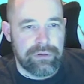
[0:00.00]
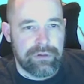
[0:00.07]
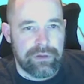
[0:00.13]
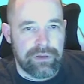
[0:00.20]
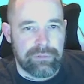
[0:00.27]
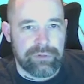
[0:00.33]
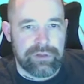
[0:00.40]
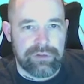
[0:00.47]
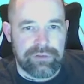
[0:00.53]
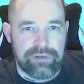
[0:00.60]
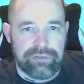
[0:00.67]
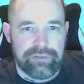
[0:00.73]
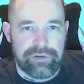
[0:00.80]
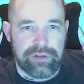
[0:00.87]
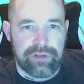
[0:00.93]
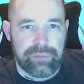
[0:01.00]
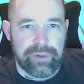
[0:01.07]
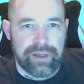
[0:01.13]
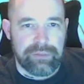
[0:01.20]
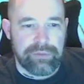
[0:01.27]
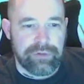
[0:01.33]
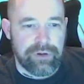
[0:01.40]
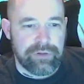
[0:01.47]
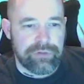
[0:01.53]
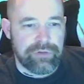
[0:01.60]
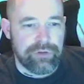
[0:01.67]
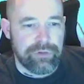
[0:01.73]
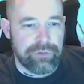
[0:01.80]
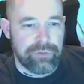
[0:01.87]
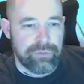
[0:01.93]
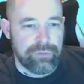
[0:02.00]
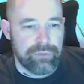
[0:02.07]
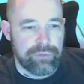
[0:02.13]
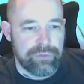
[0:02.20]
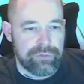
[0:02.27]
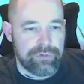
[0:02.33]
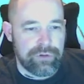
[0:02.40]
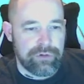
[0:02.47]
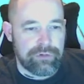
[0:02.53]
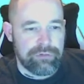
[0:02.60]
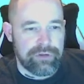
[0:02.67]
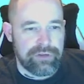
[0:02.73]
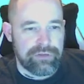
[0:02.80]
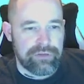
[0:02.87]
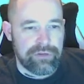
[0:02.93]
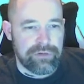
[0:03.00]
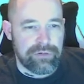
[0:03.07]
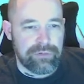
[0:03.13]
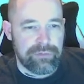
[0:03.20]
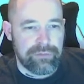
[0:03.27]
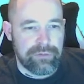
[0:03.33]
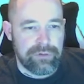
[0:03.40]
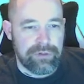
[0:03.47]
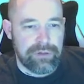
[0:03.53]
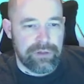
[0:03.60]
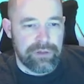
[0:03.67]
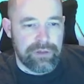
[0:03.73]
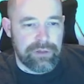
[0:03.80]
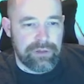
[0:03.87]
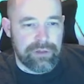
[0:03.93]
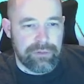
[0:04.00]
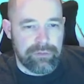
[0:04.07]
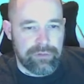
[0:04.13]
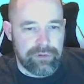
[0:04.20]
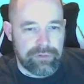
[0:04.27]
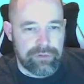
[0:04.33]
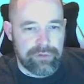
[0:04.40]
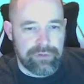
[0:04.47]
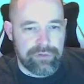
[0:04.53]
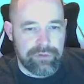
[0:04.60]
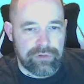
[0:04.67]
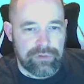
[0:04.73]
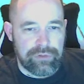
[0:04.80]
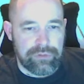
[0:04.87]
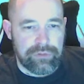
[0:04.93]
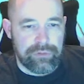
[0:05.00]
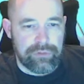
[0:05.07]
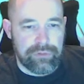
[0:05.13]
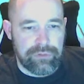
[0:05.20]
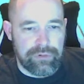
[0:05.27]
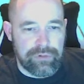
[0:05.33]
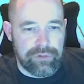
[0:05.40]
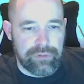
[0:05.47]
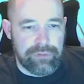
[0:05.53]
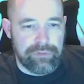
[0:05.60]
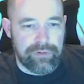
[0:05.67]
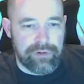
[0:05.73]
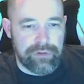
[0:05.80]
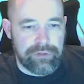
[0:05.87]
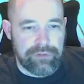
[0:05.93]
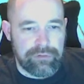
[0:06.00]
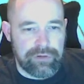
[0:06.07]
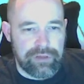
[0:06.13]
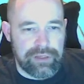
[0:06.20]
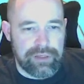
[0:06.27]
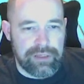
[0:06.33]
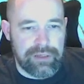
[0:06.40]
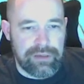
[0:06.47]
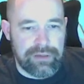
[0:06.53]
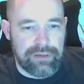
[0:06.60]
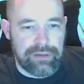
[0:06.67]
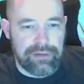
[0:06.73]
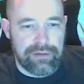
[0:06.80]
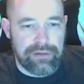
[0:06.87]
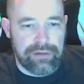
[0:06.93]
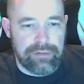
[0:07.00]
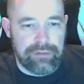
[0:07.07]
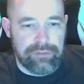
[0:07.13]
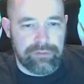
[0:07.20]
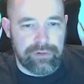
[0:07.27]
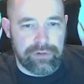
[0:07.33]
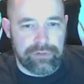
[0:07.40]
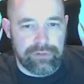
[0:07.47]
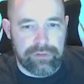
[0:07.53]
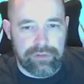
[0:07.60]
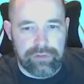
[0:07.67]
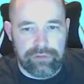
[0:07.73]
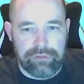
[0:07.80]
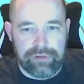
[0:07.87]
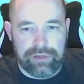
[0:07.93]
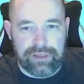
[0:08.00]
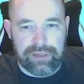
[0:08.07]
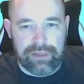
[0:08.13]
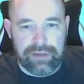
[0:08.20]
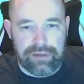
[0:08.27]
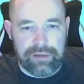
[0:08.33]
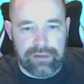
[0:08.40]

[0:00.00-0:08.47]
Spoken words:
I'm going to use a different colour pen. We've got a 2, so green 2. We've got another 2. We've got a 3. We've got another 3.